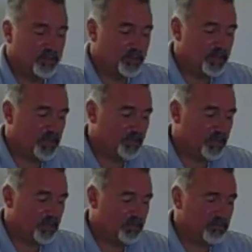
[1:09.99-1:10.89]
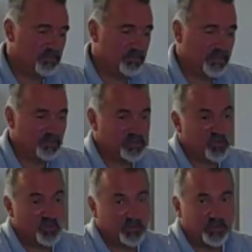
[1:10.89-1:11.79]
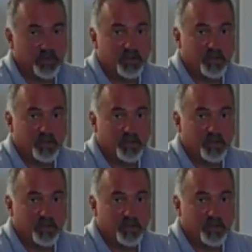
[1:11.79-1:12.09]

They hit me, I was told,